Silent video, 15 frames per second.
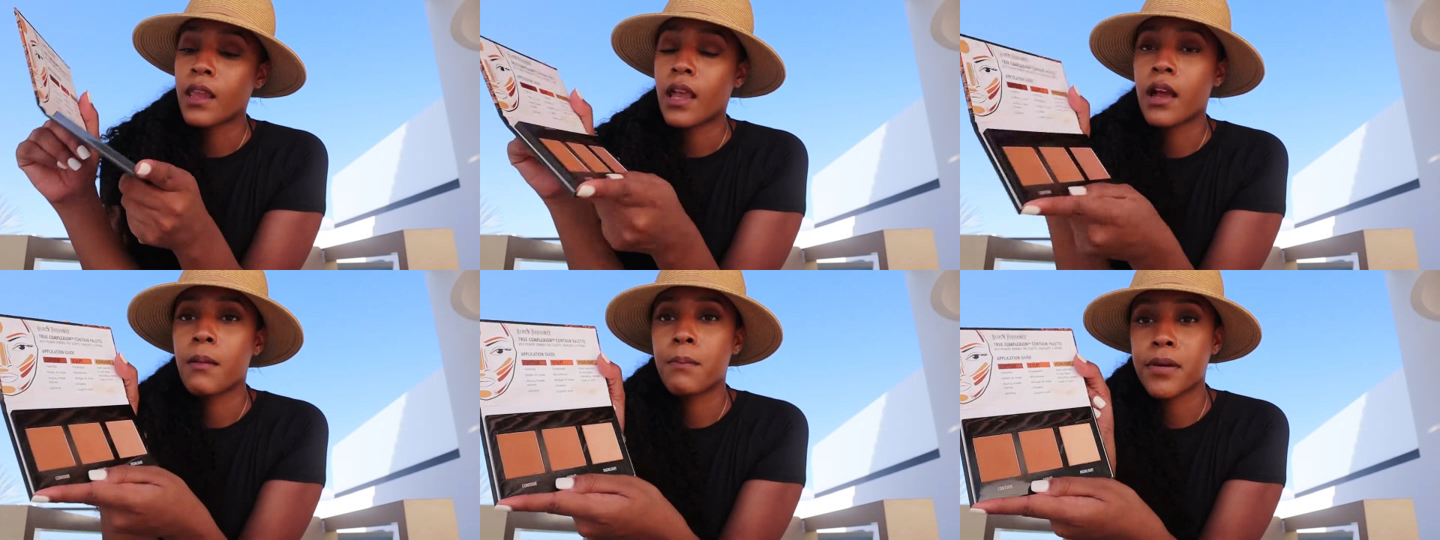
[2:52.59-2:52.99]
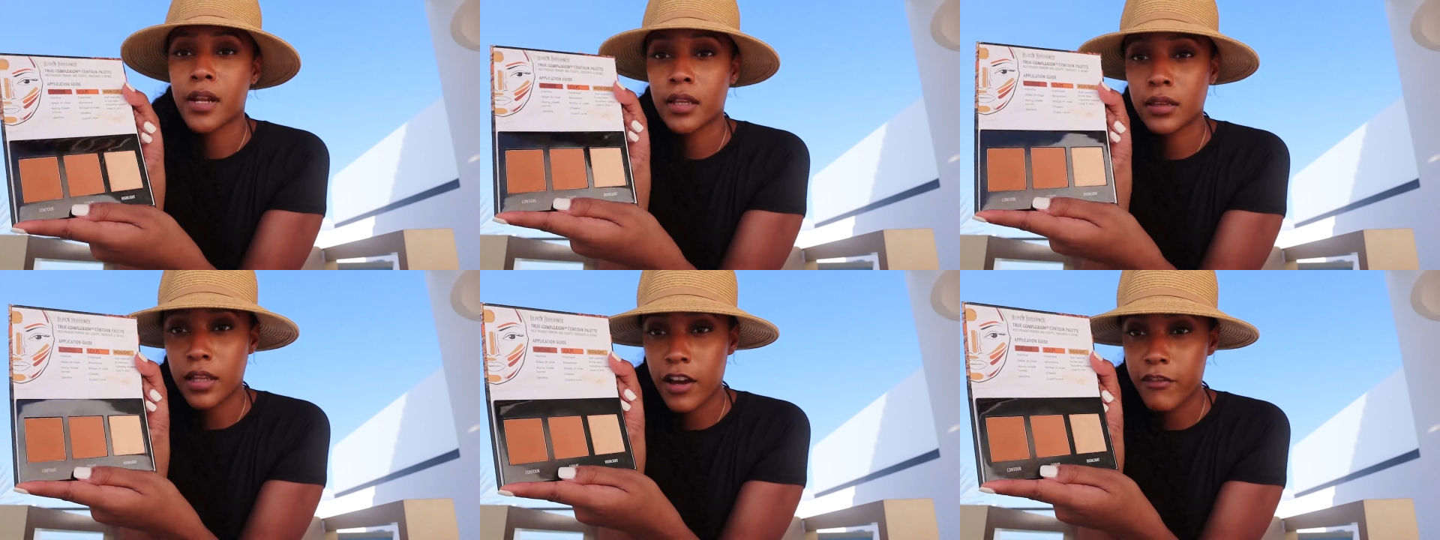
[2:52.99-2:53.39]
but
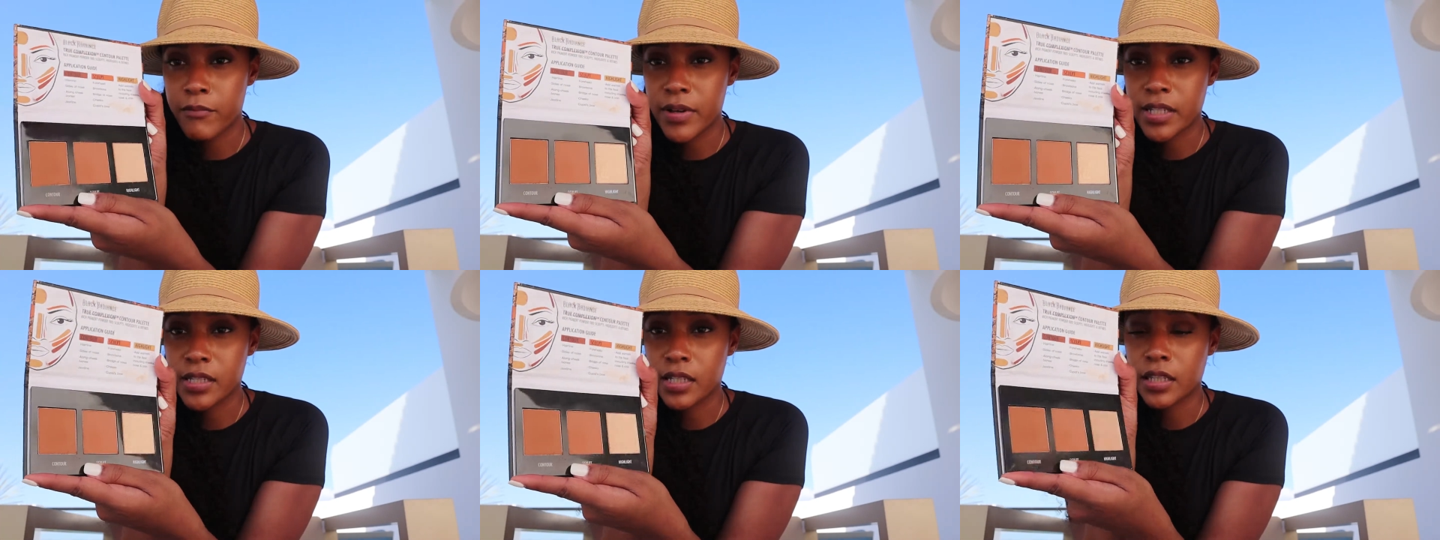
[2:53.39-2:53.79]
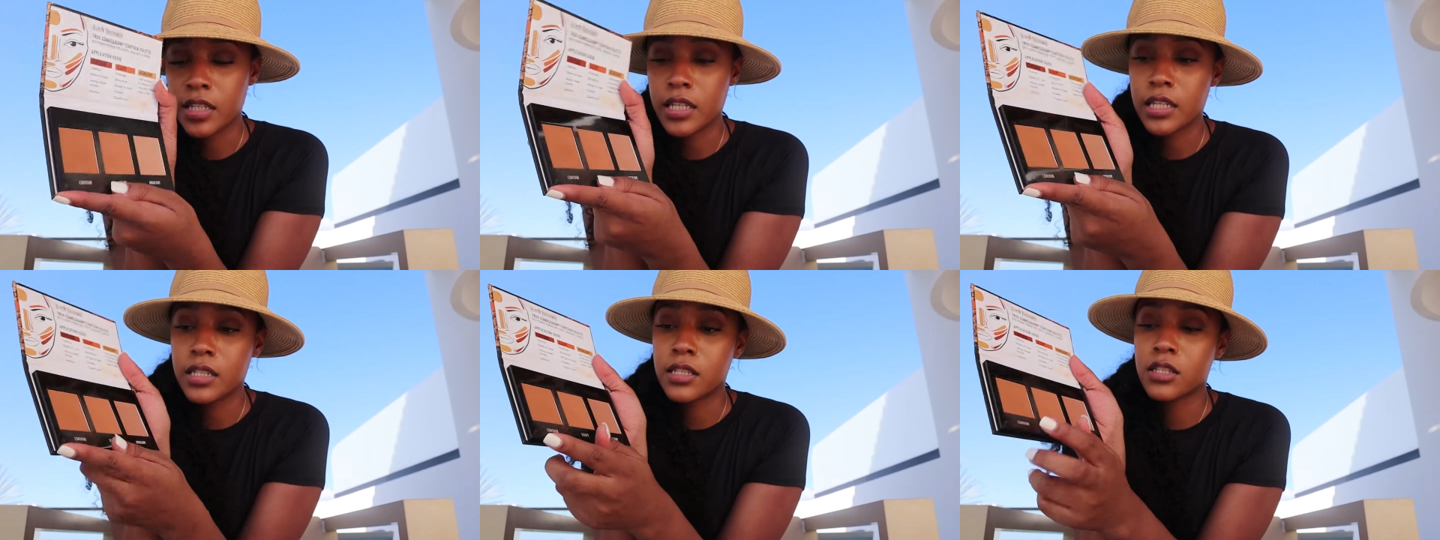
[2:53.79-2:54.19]
I love mixing
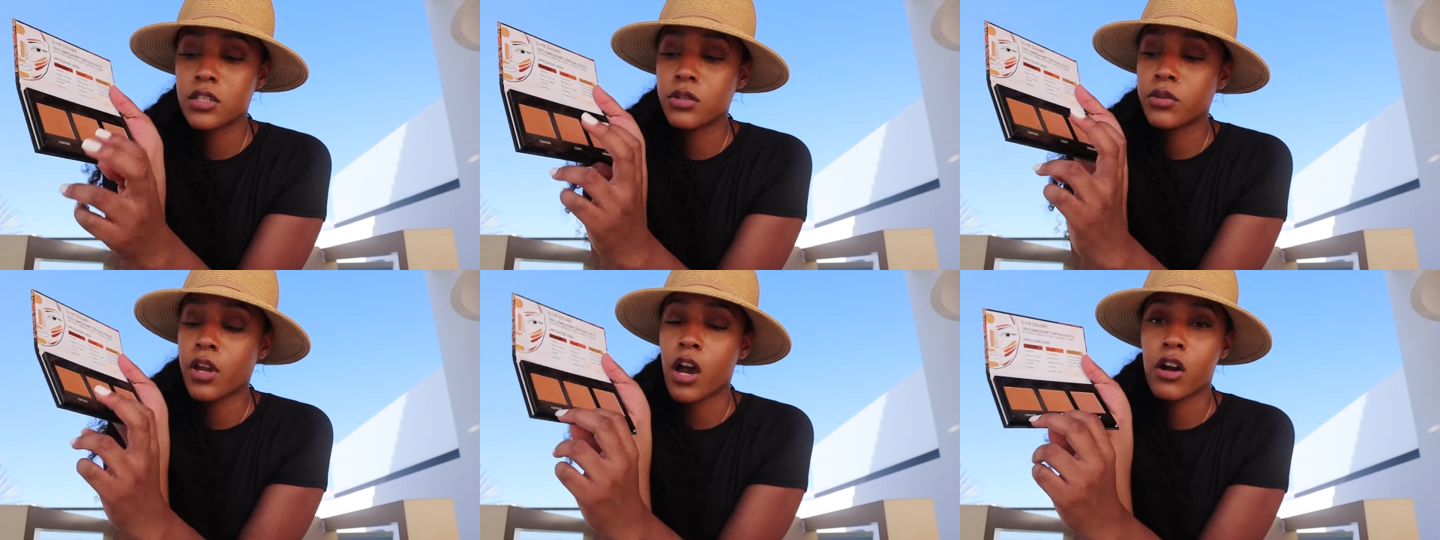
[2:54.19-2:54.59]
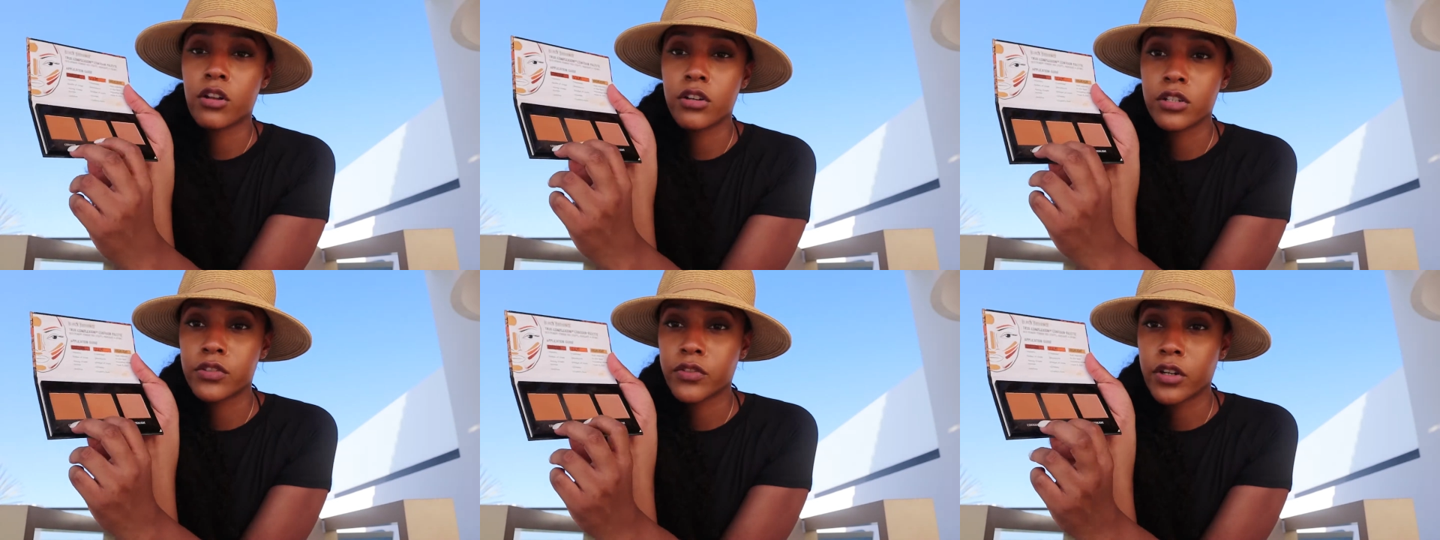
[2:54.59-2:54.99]
these 2
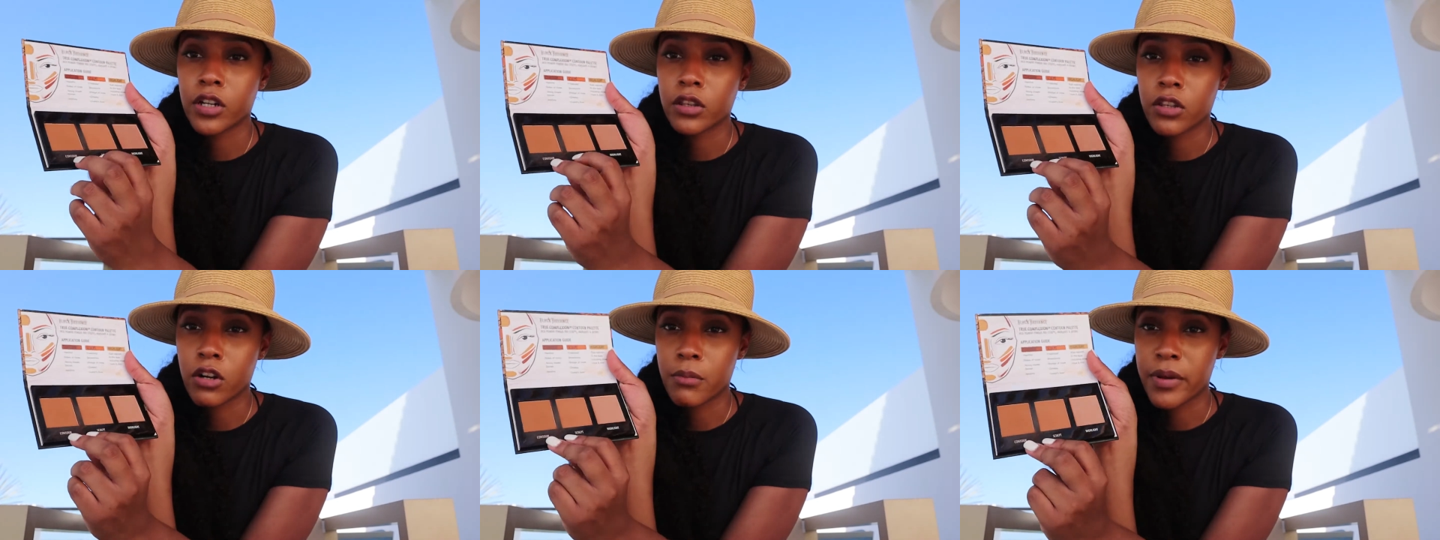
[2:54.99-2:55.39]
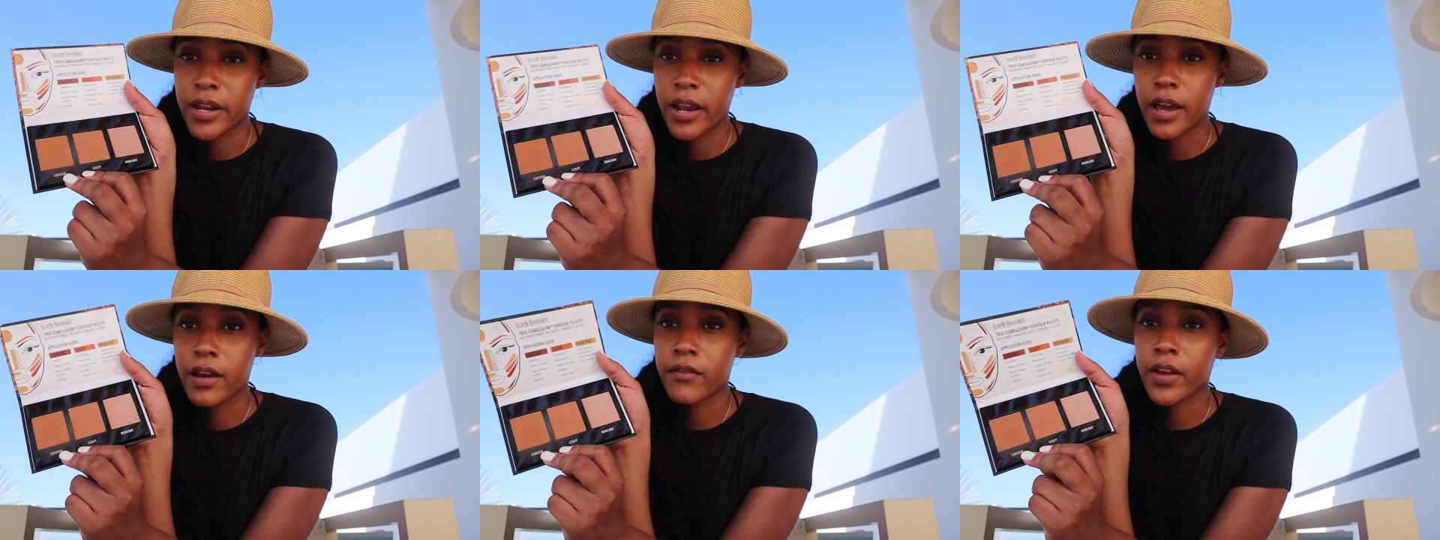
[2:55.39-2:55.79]
colors for a little
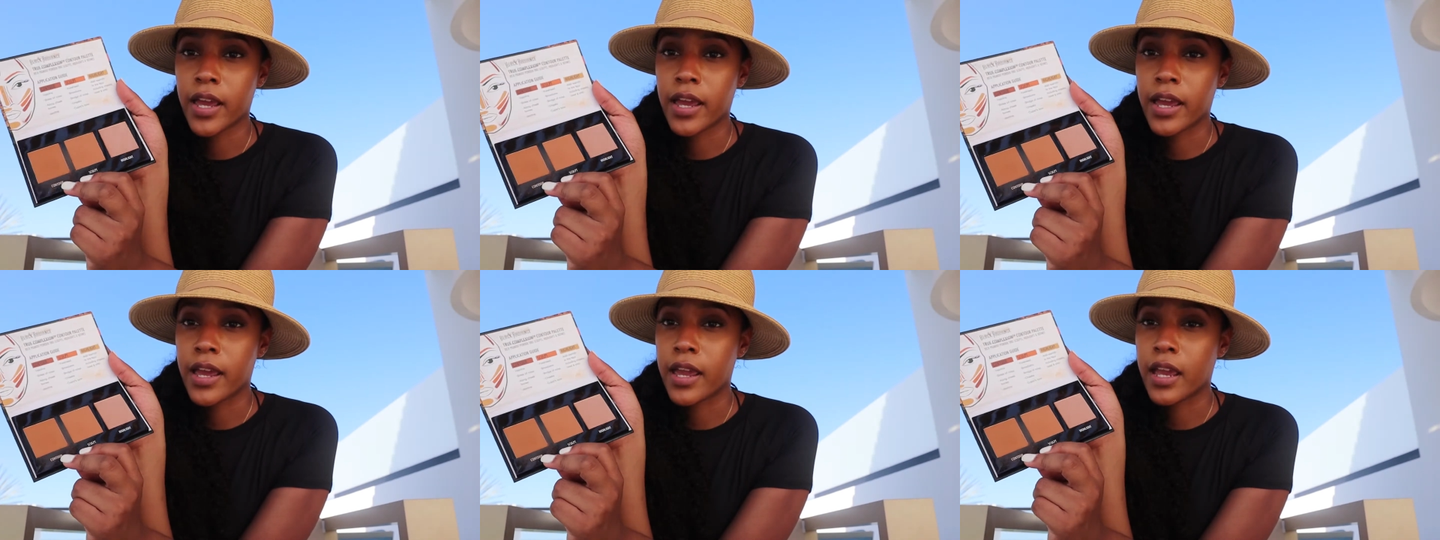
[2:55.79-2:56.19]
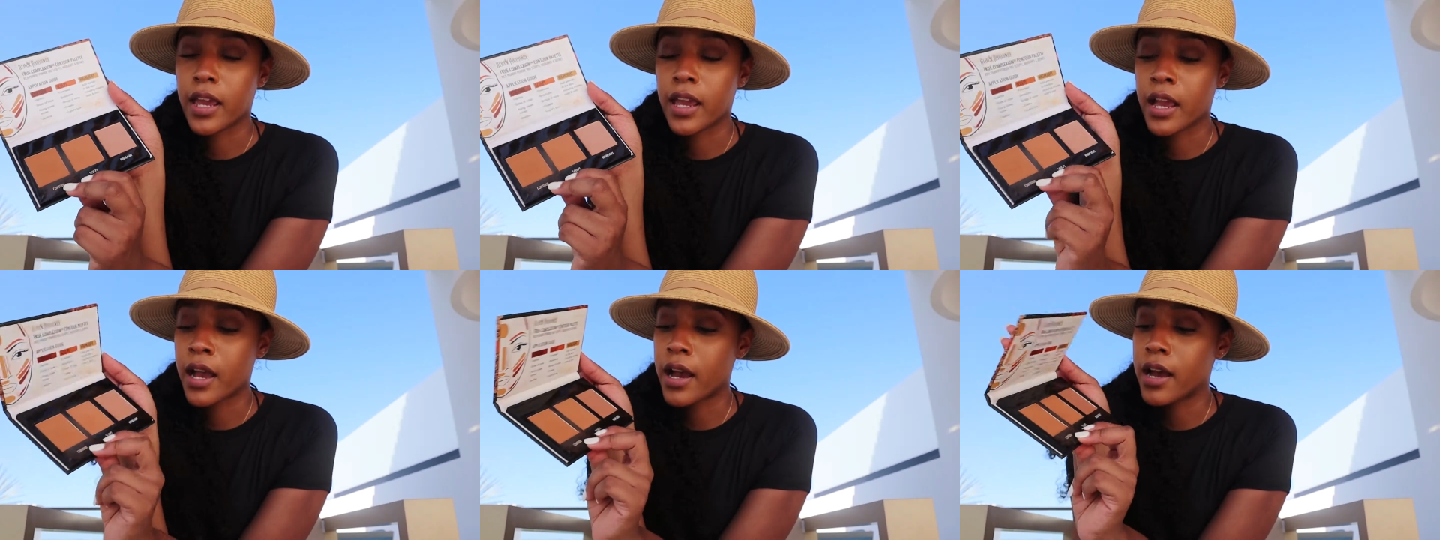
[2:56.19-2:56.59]
bit of
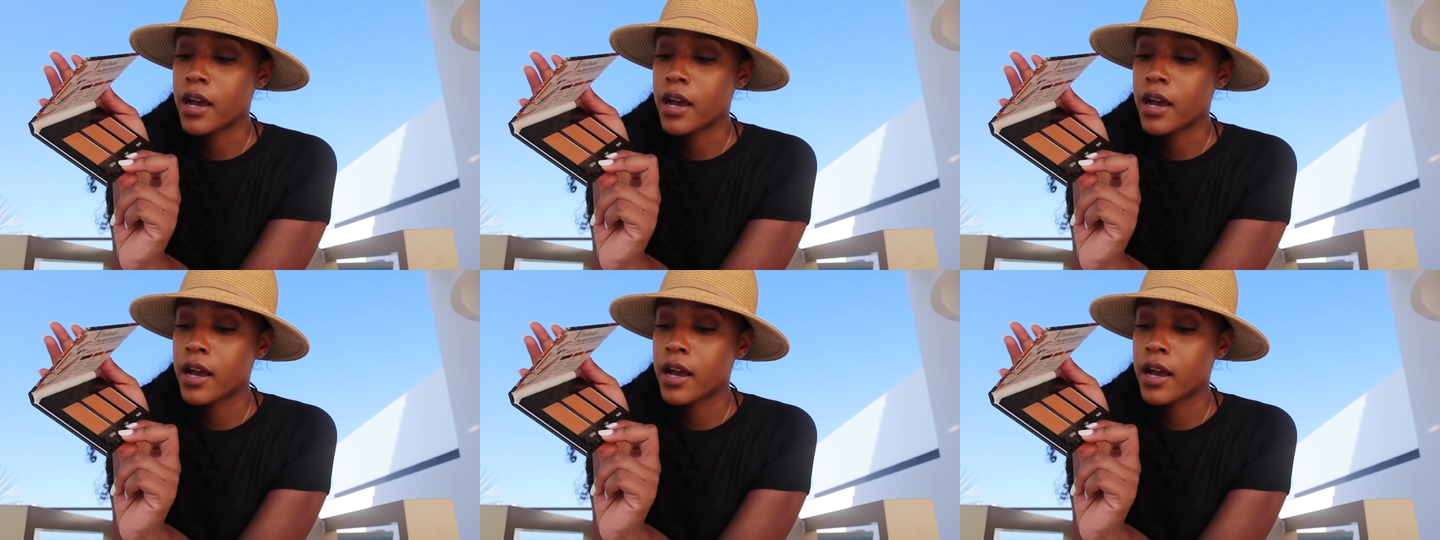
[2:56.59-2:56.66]
a